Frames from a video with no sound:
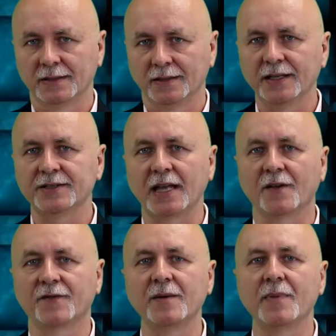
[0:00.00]
This style
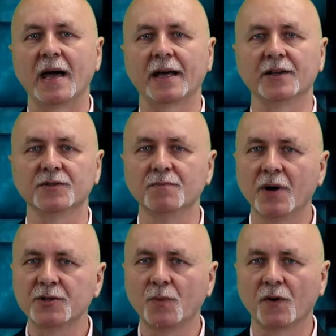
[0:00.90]
of feedback is
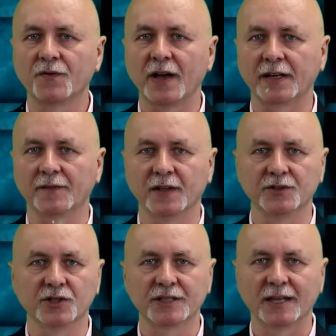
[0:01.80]
much more effective than
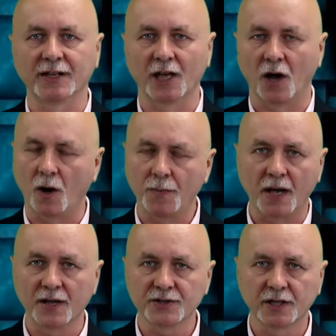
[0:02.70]
just giving all
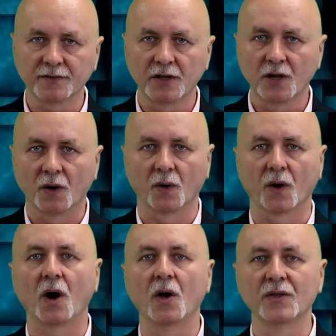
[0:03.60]
positive or
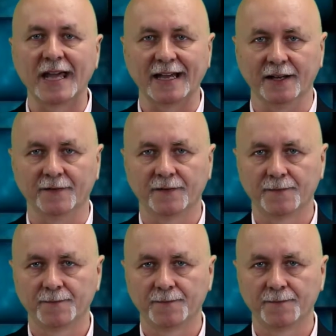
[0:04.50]
all negative.